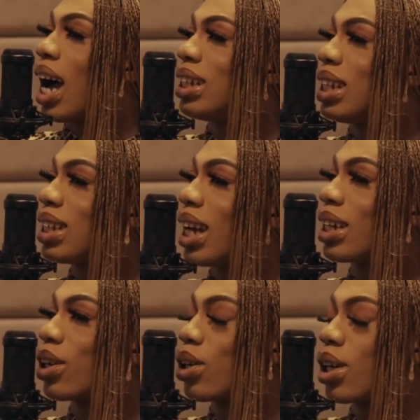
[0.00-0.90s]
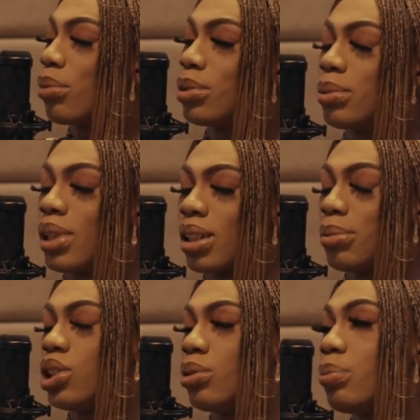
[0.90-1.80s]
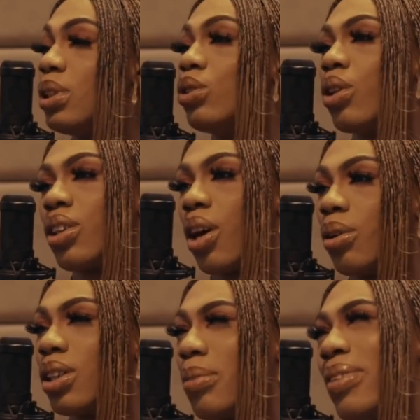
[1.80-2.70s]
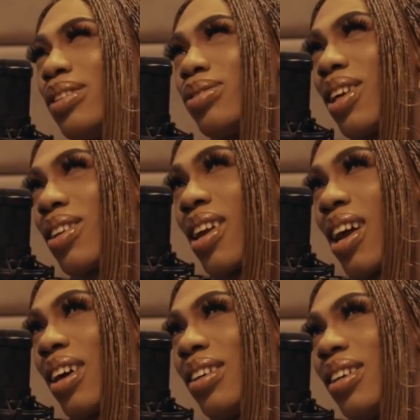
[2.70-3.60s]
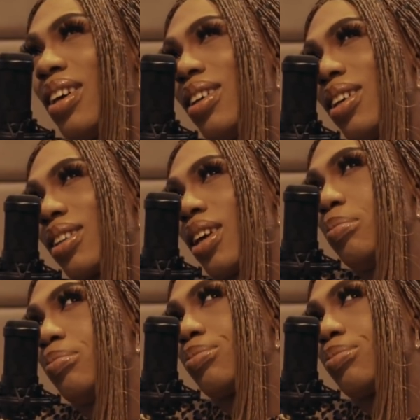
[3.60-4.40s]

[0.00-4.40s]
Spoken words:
And later, he come to me and tell me, James, please don't tell. Give me like 2,000 naira at that time.